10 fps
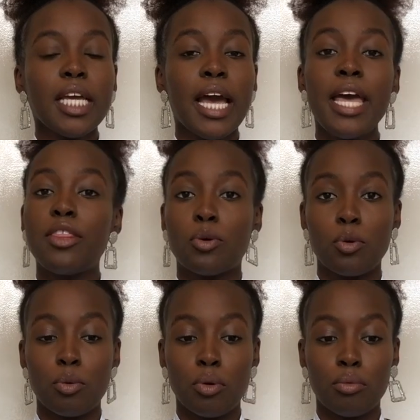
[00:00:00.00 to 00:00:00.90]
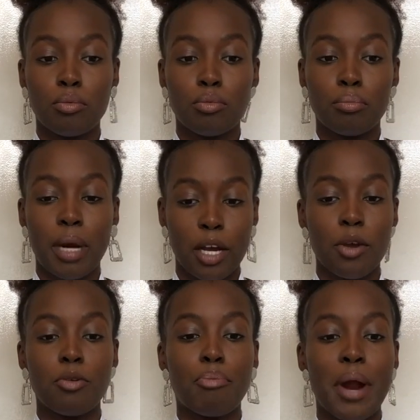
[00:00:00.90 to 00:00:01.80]
ethical black
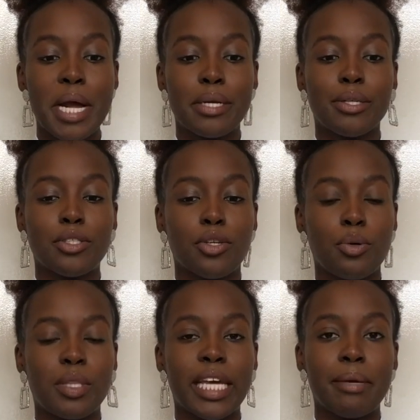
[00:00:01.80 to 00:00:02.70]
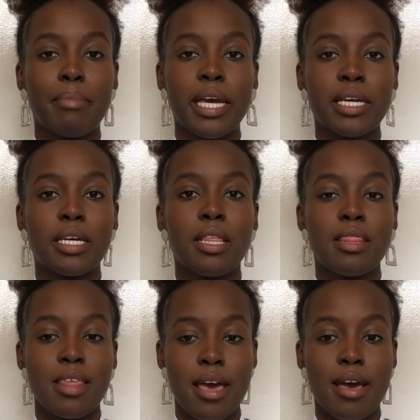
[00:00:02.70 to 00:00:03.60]
owned brand. So they make
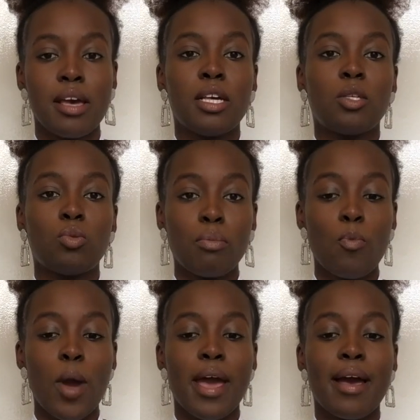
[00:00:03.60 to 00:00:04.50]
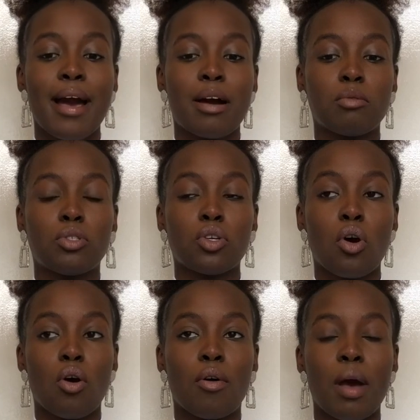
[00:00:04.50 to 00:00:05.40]
their swimwear out
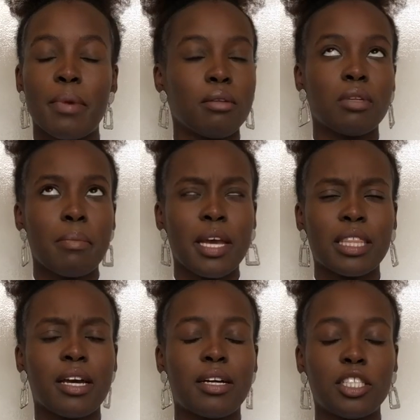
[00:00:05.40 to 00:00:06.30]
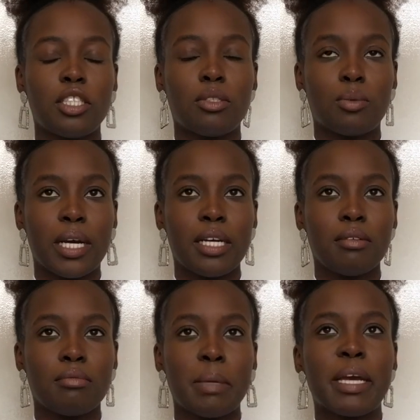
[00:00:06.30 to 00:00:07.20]
of, they make their underwear,
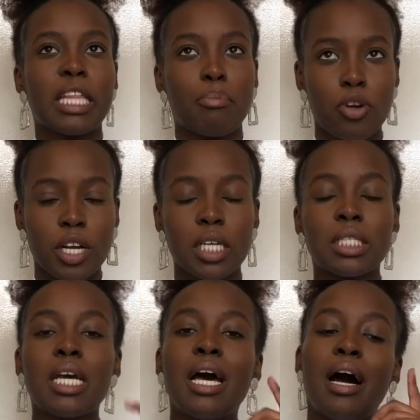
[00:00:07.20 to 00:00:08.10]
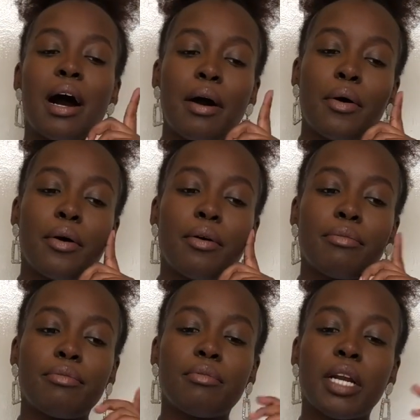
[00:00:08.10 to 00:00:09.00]
they make their products out of
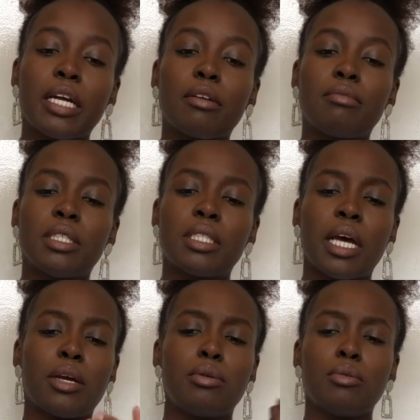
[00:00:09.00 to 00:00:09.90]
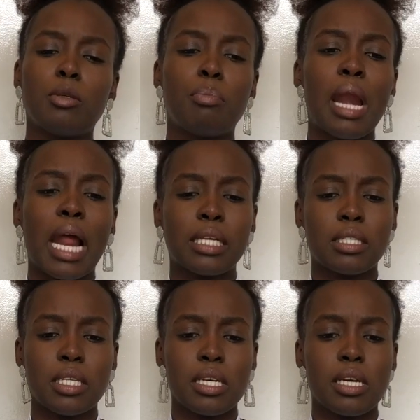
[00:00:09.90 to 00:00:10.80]
like recycled
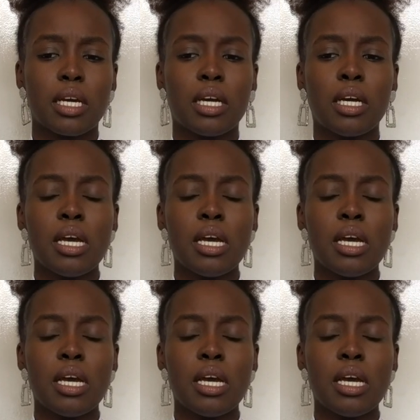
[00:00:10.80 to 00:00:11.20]
plastic